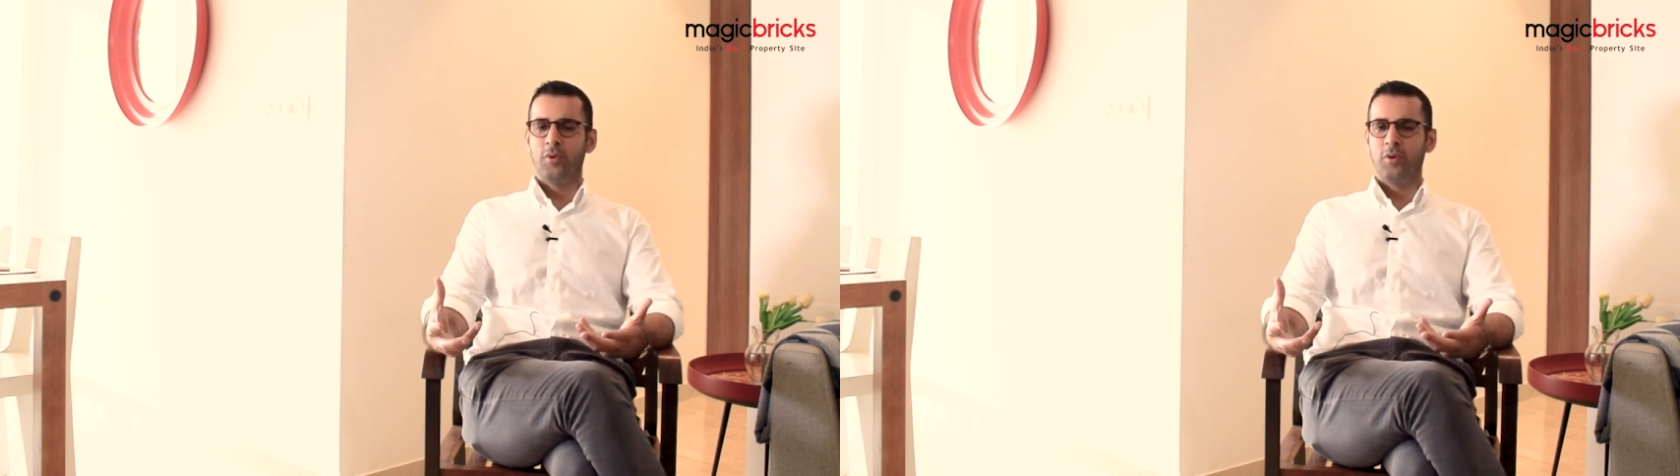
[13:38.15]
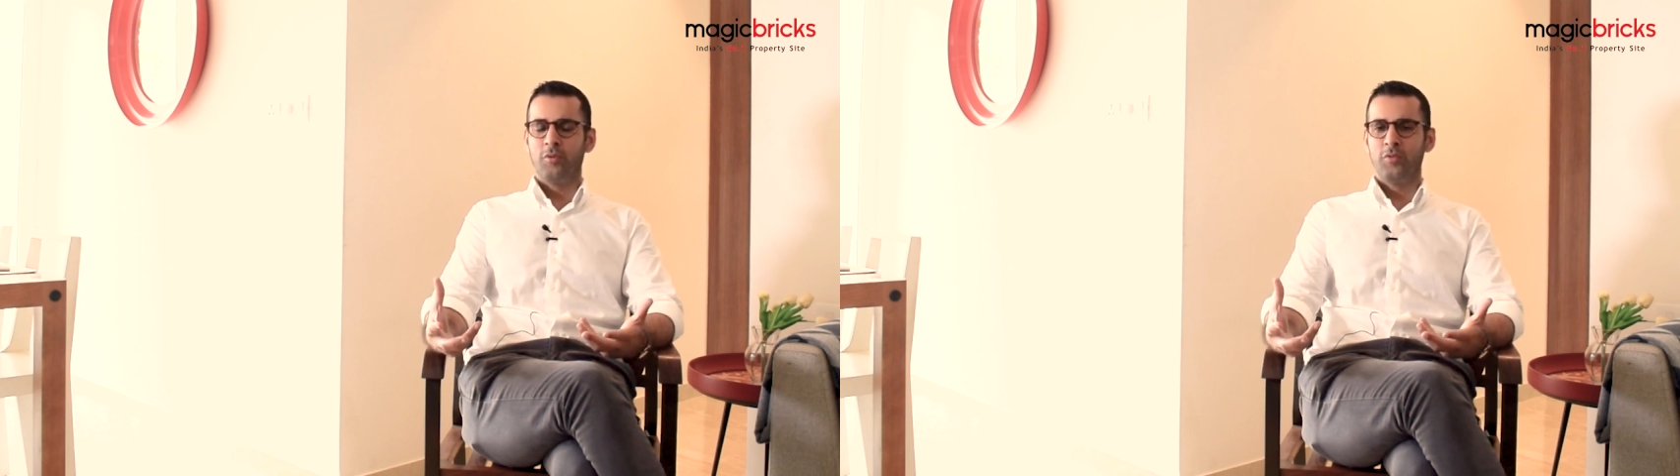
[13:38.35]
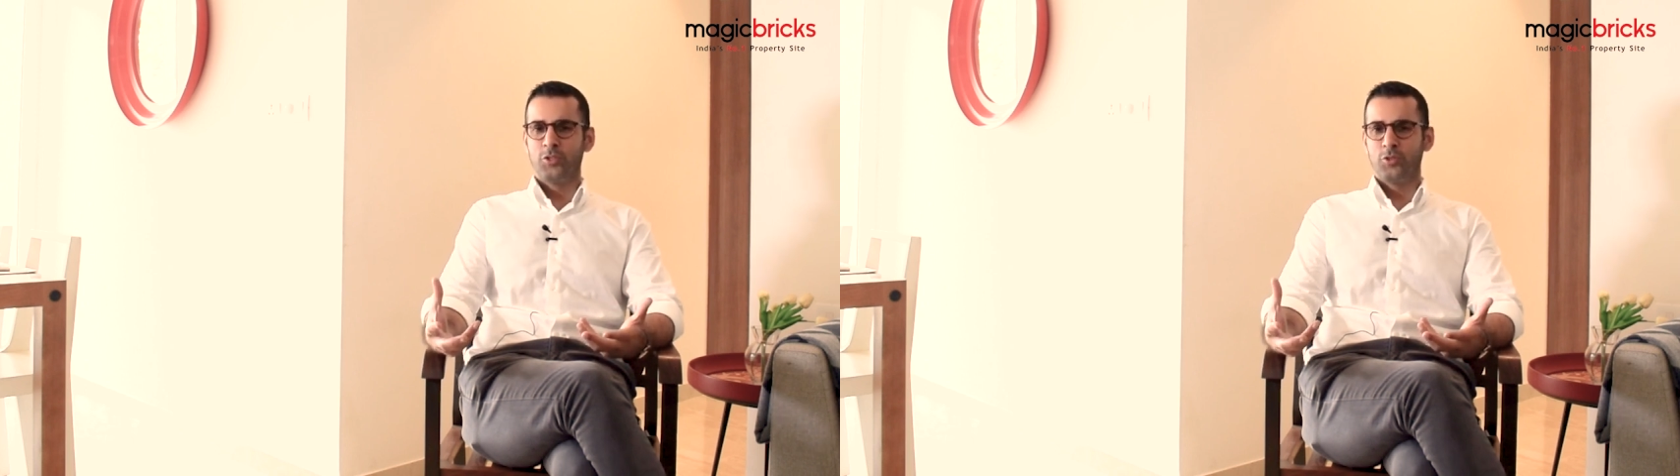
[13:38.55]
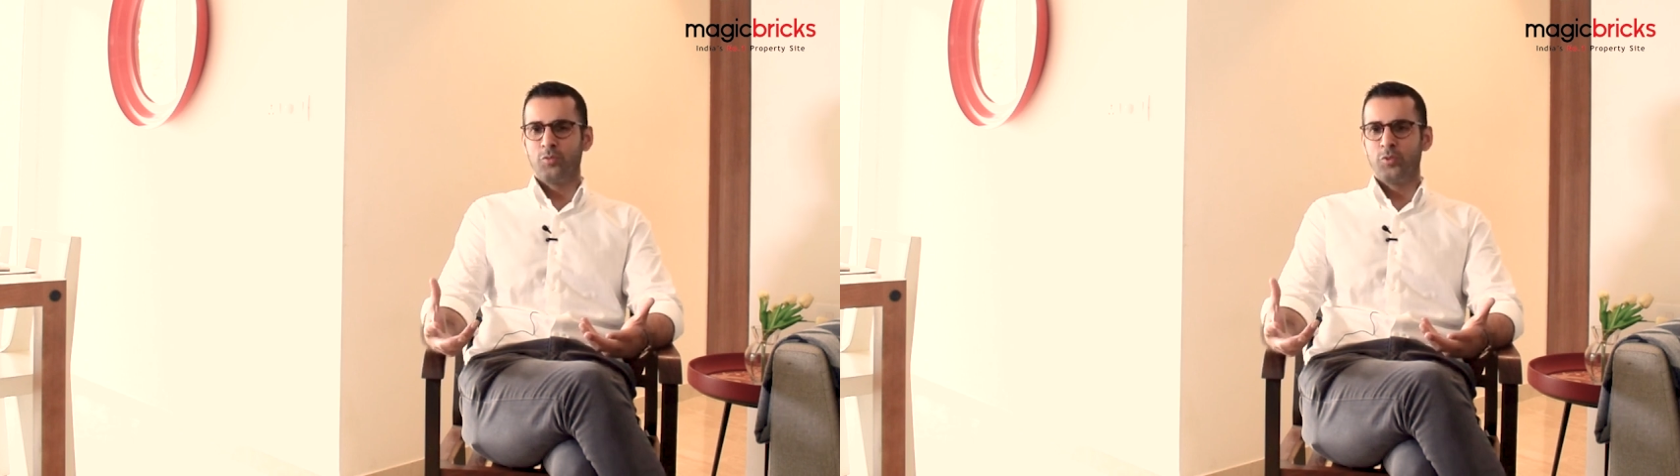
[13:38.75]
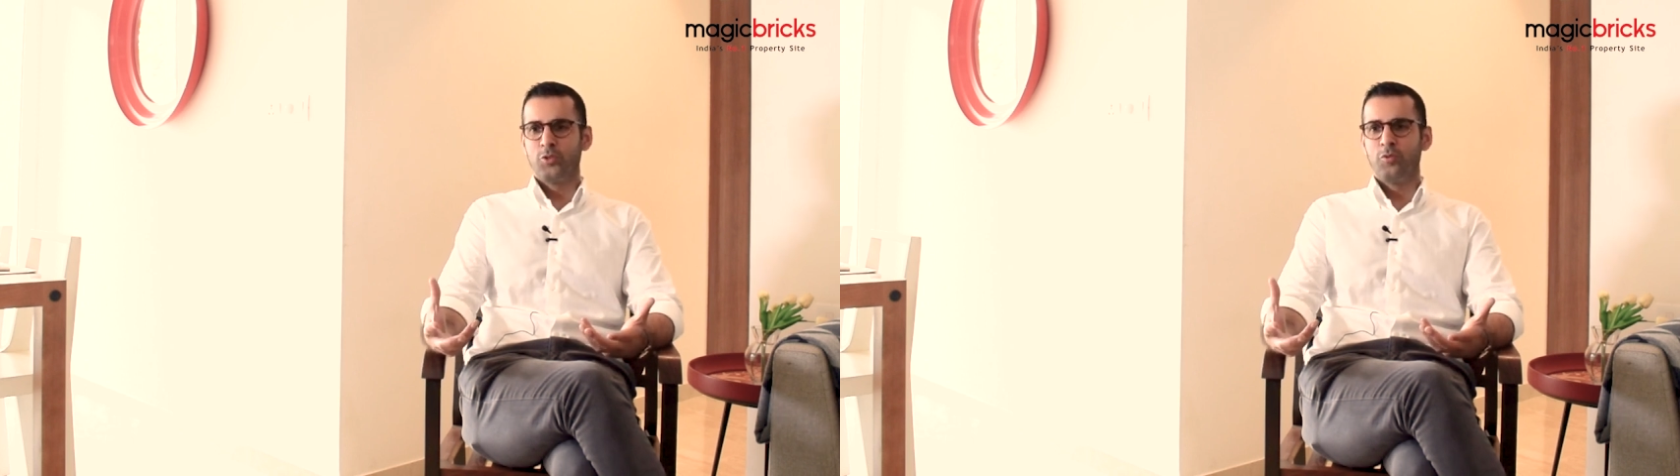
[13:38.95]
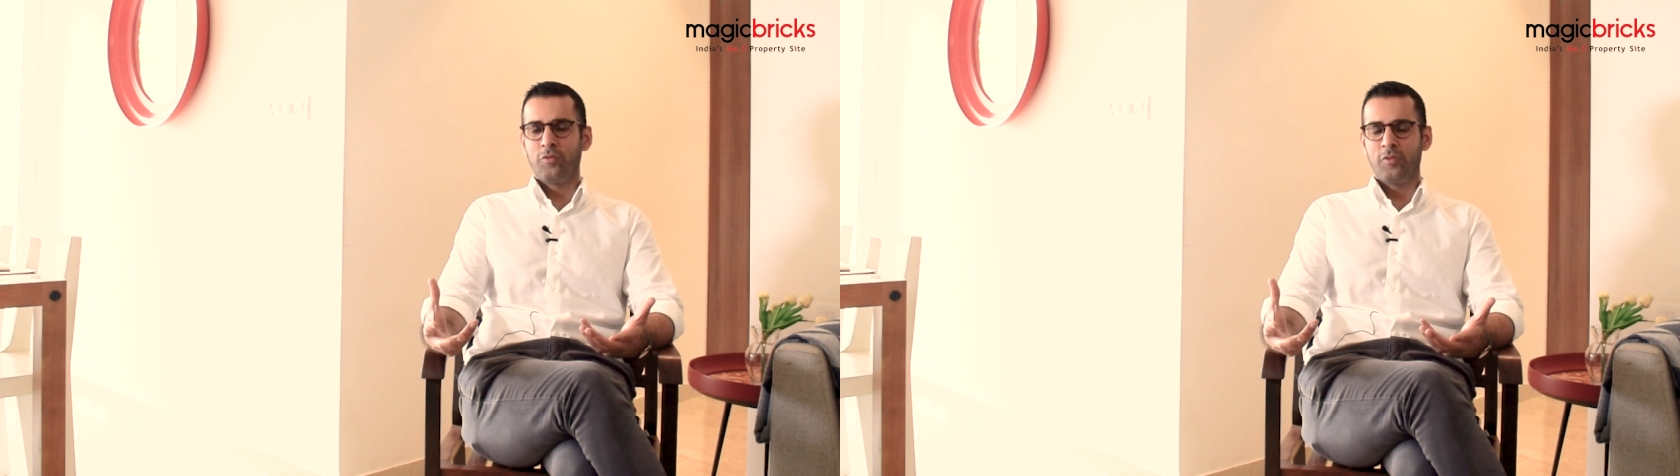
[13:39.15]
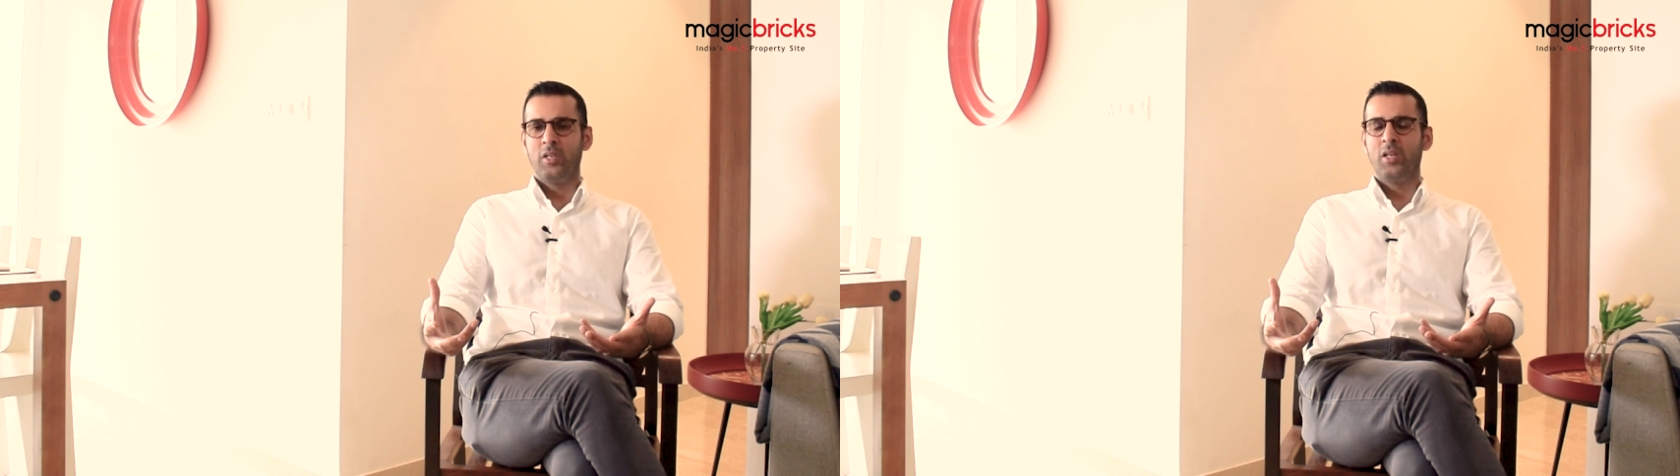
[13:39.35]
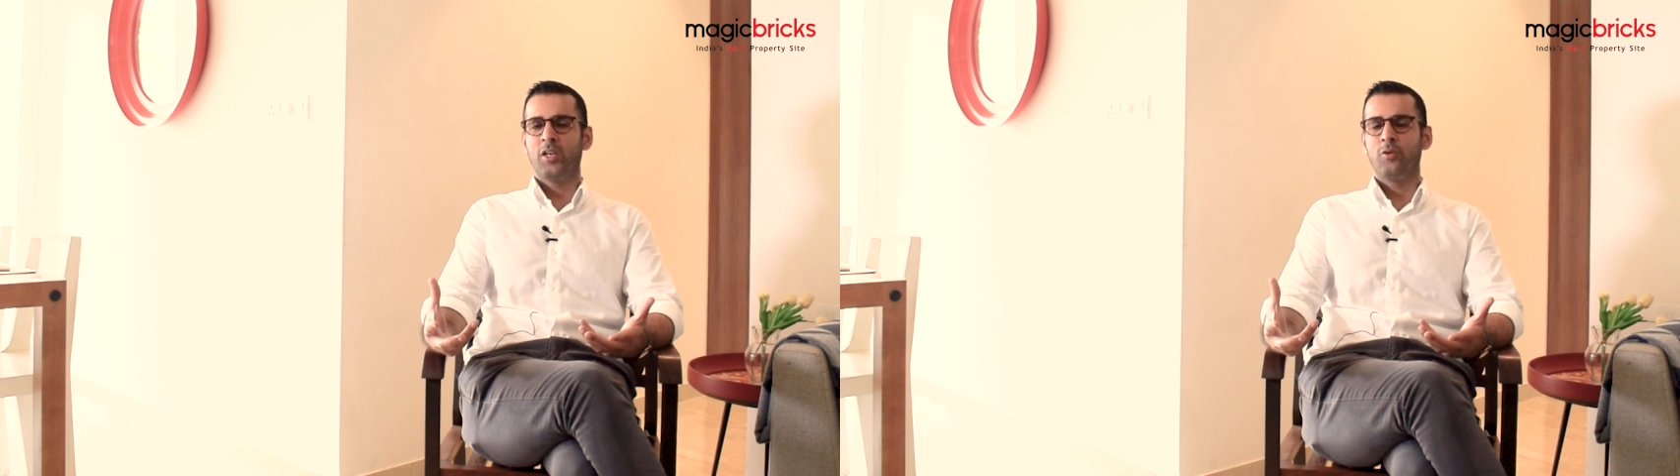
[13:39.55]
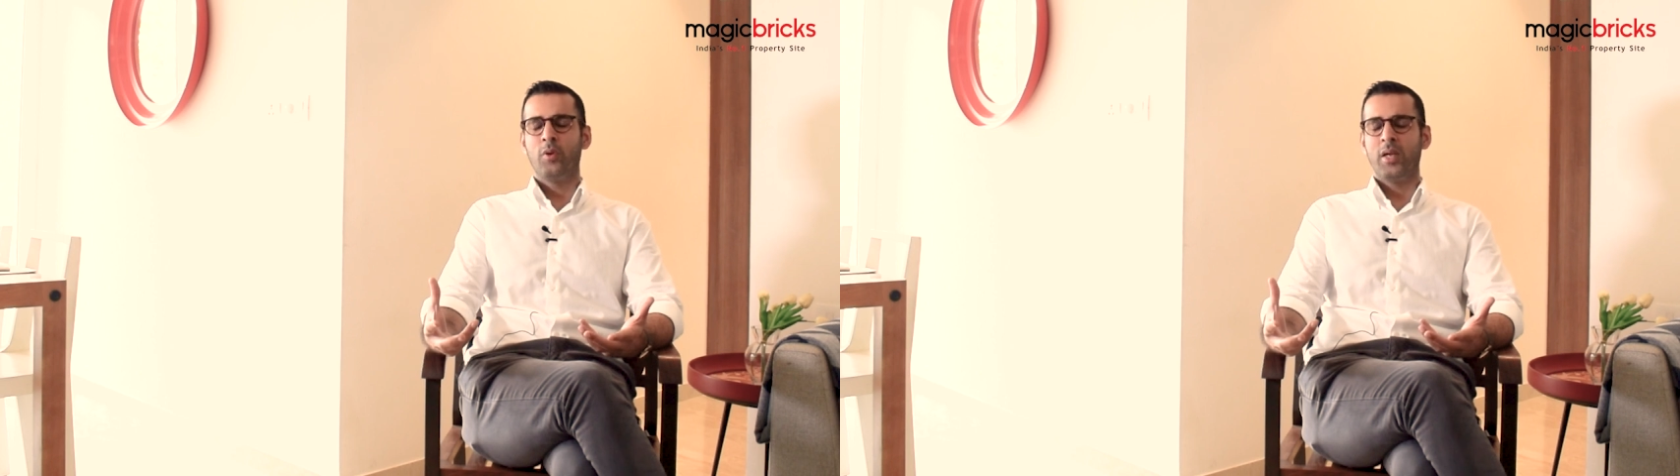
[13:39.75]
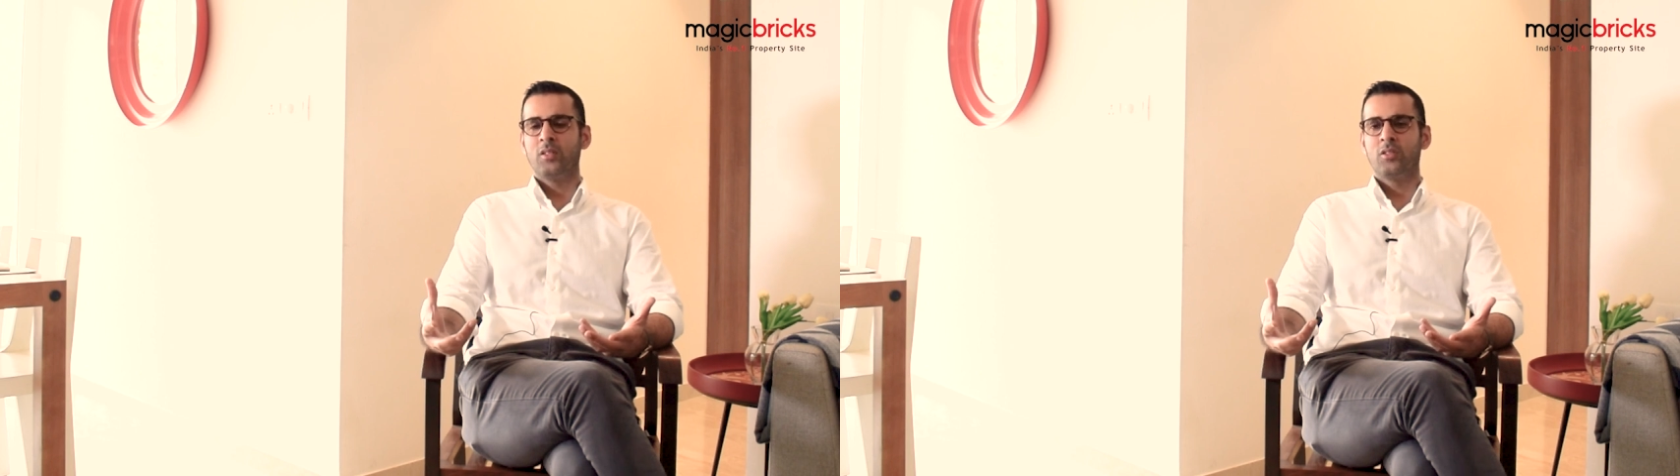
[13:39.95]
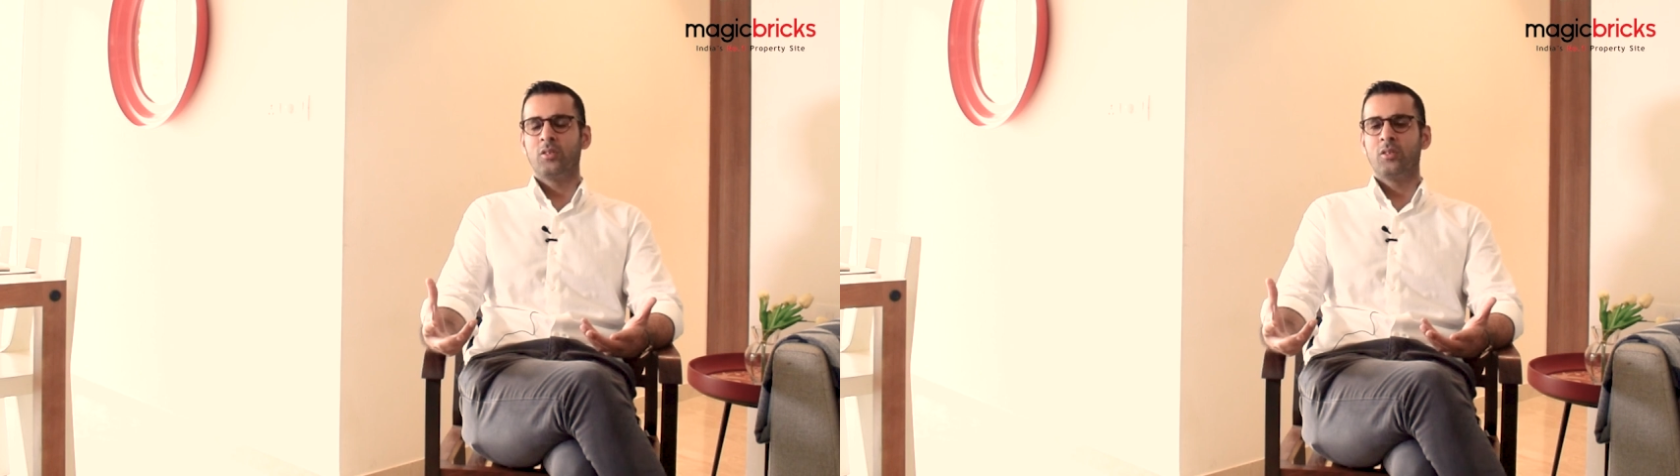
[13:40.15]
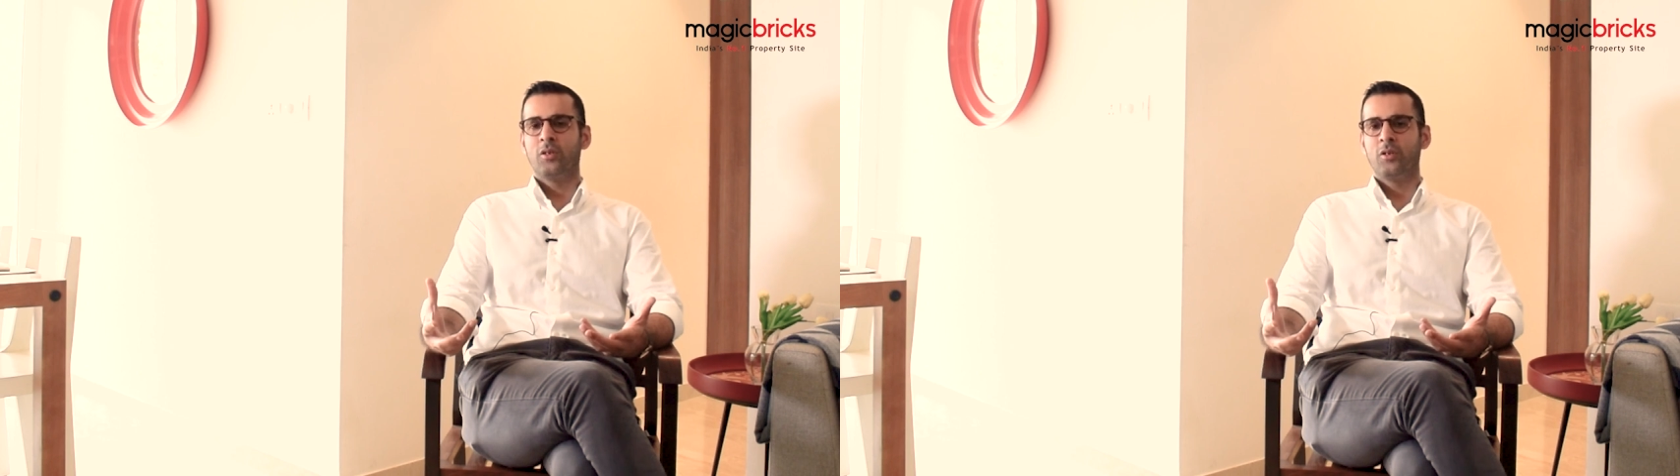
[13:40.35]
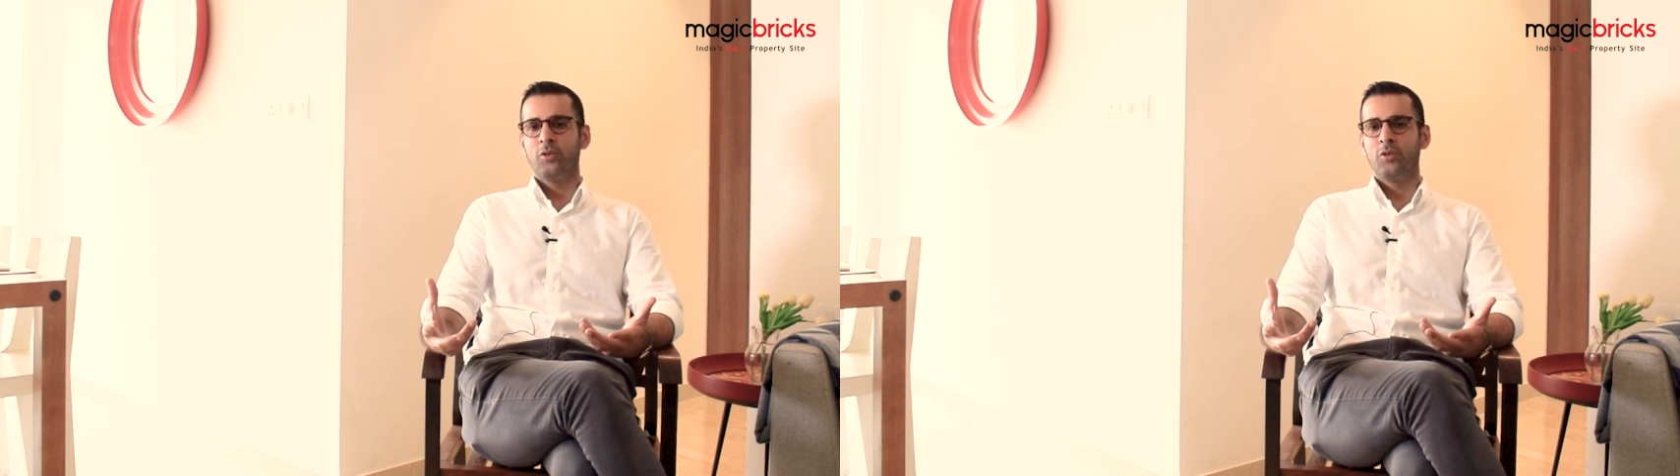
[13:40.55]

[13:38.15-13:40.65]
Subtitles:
which you feel like you enter,